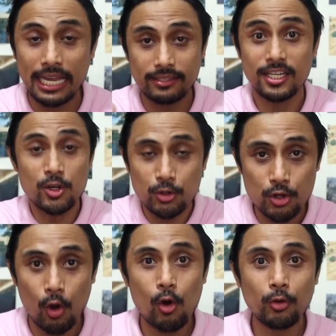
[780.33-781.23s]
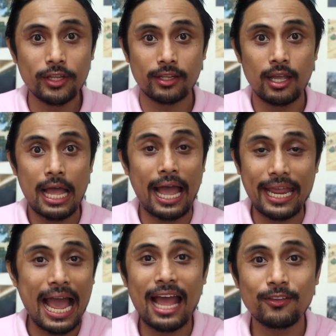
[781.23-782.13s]
I didn't know that I
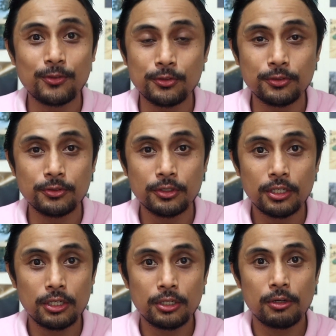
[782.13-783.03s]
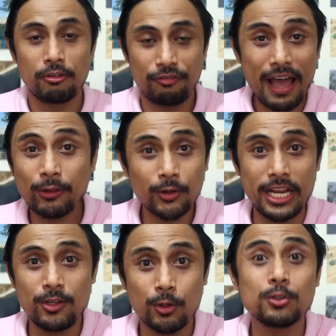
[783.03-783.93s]
had to factor
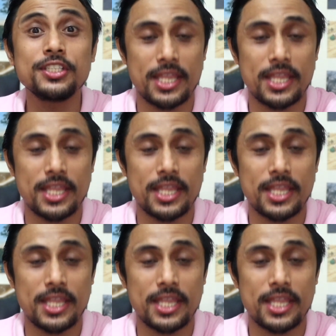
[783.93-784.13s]
in those